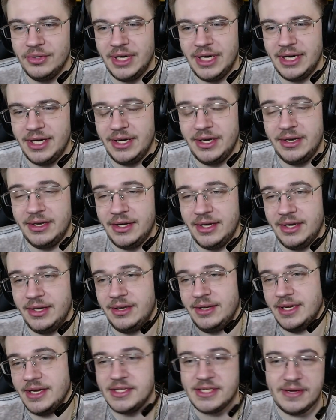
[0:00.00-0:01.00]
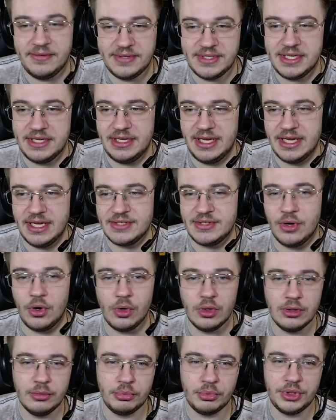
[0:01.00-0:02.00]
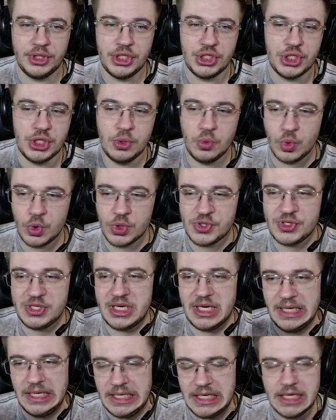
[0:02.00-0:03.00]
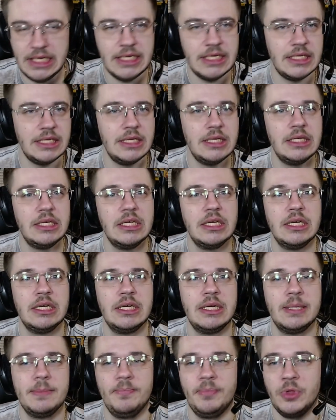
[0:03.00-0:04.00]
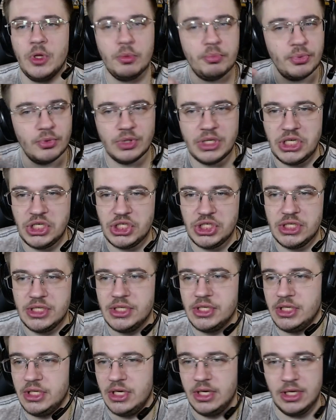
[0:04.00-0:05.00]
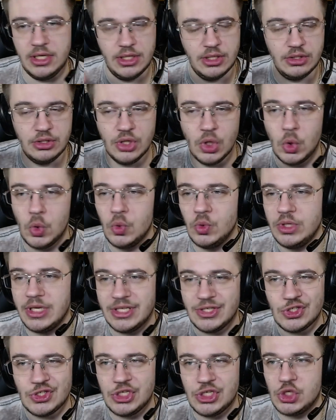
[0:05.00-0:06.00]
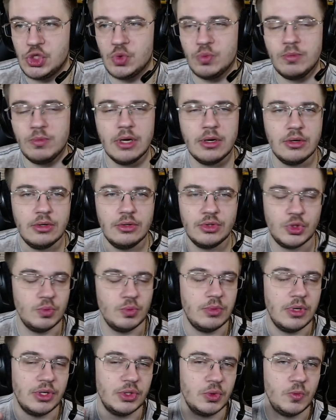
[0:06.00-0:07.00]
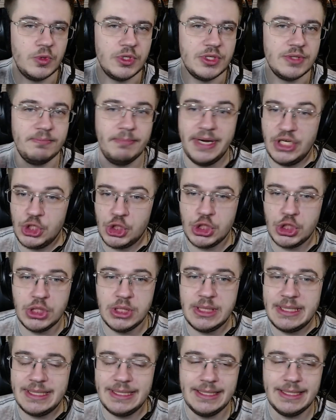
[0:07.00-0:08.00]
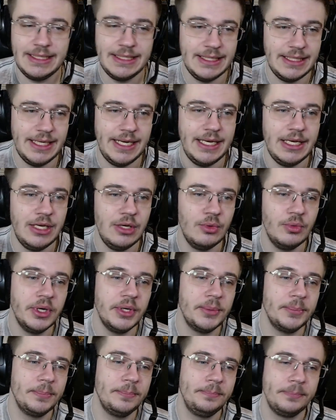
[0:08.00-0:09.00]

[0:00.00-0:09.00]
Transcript: And as I've said, yes, the whole operation was a hidden operation, and no Natsuki Subaru was mentioned anywhere.